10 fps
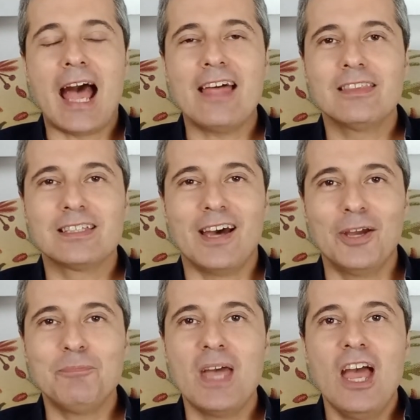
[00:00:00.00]
at the
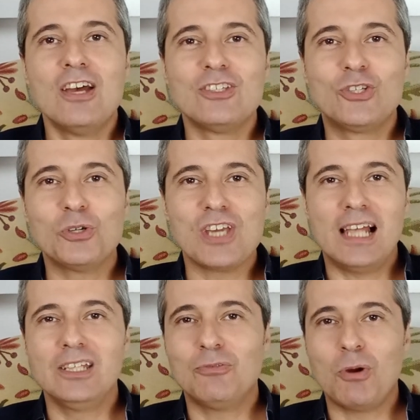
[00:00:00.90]
time, George
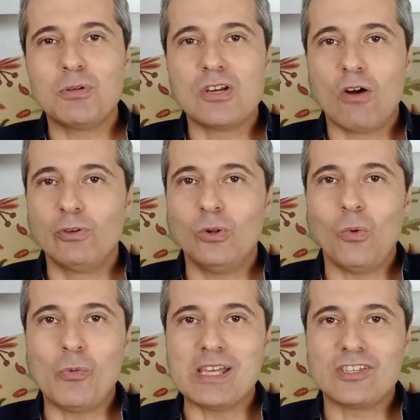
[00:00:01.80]
Eliot wrote a
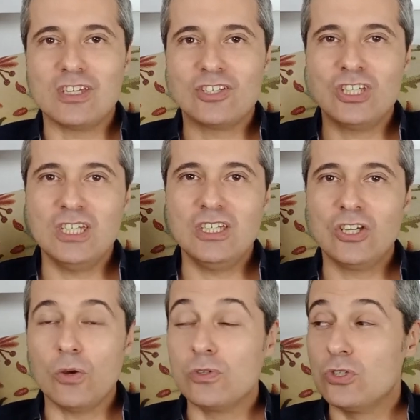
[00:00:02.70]
novel which
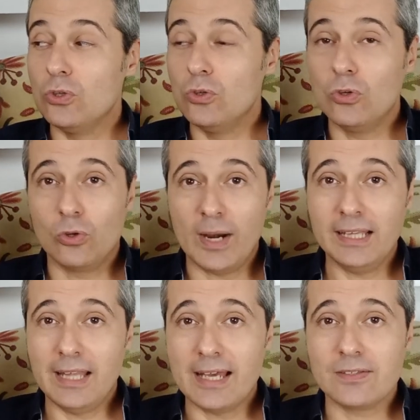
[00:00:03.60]
she goes to
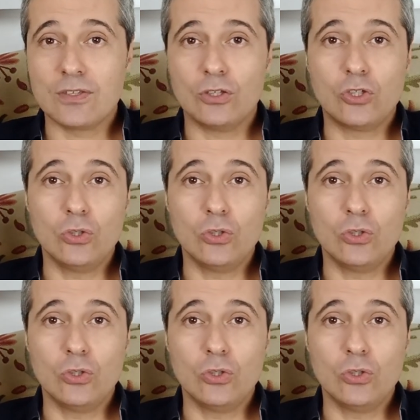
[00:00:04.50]
great lengths